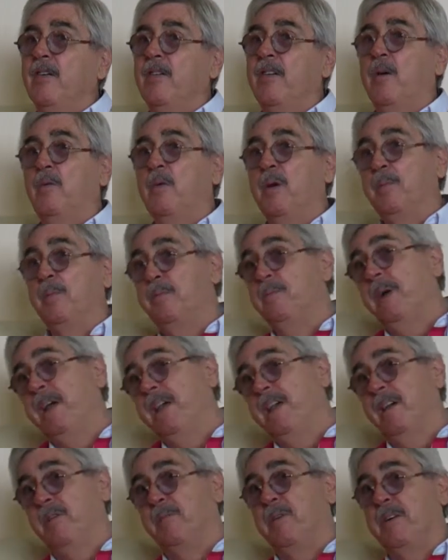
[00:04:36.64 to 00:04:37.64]
Not that I want to
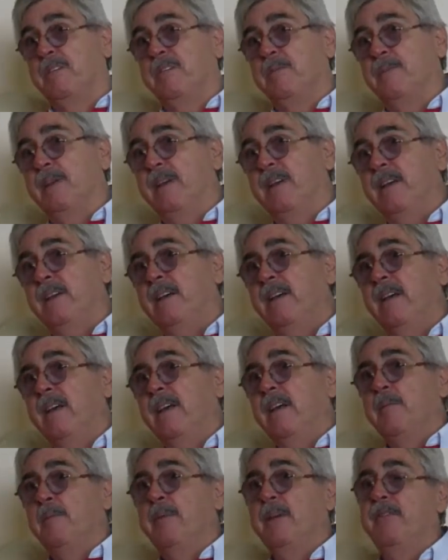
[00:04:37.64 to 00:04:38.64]
make it a possibility,
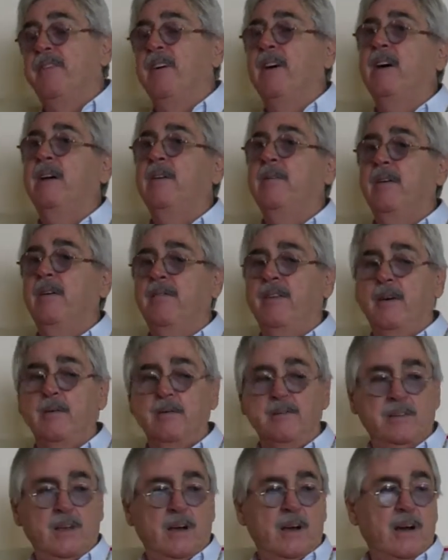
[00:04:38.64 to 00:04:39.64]
but if I
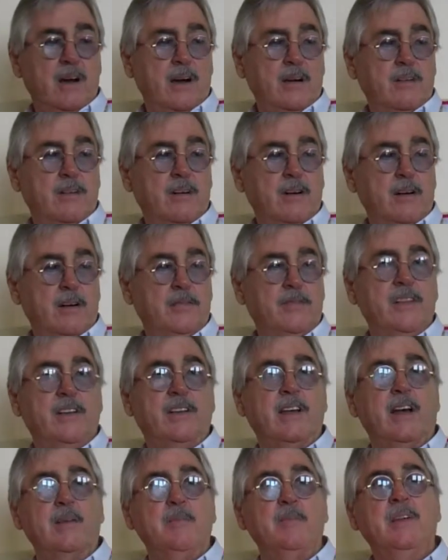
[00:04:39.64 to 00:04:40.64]
was the hirer of the
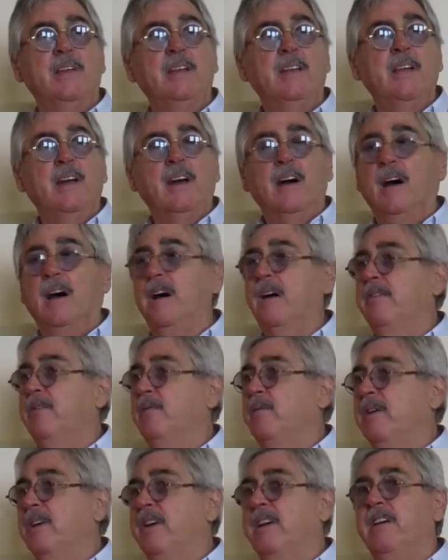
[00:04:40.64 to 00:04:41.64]
gunman, I either
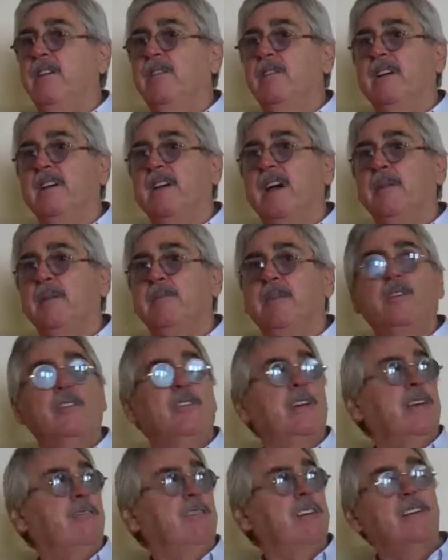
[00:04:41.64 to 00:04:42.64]
want to kill the gunman or
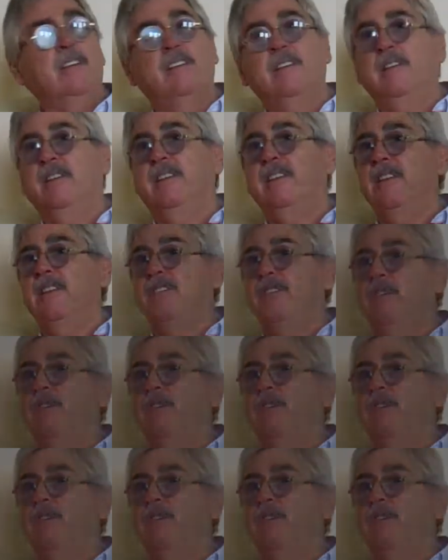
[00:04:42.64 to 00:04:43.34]
get rid of this